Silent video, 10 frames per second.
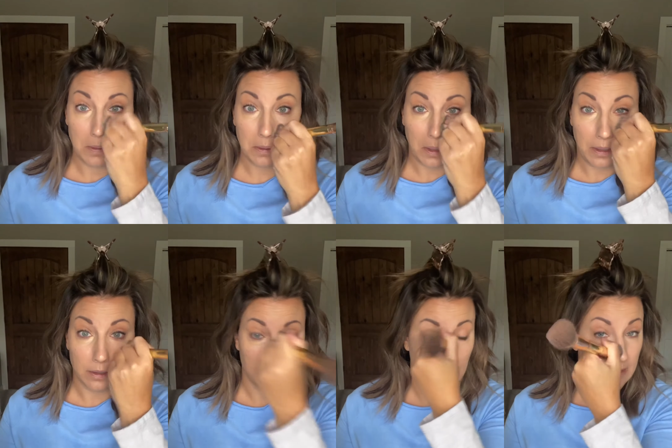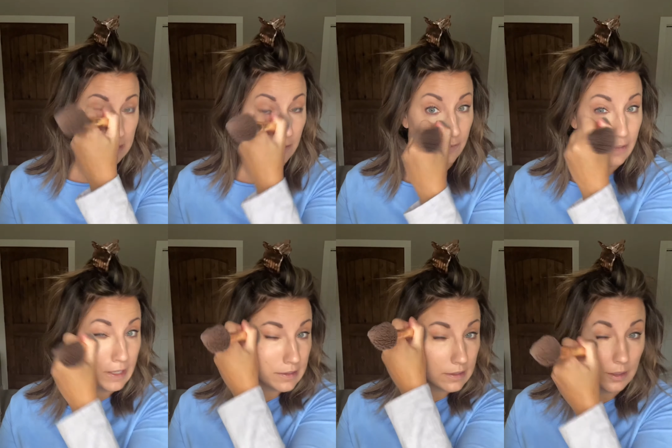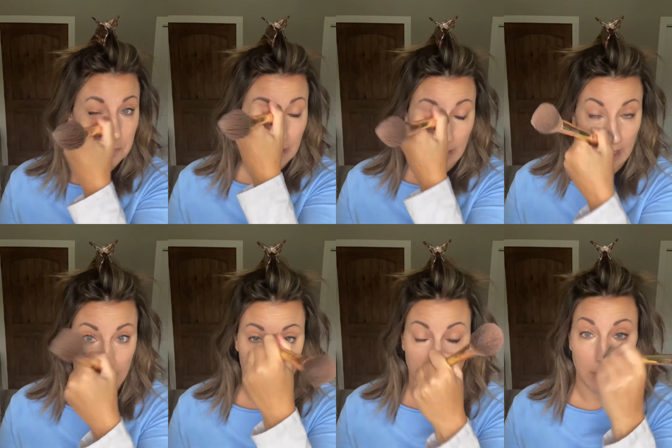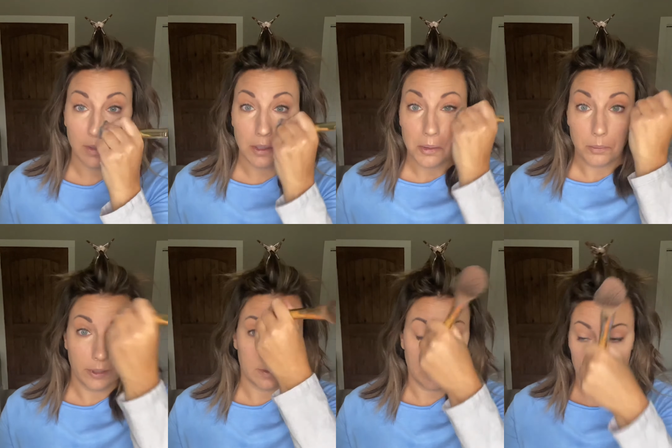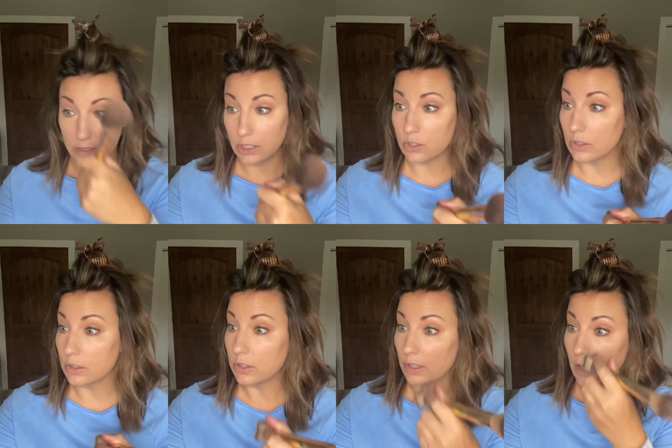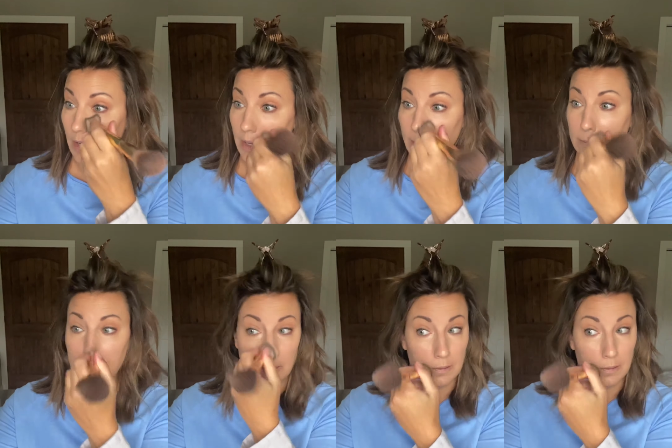Kind of makes your face come to life, brings the attention to your eyes.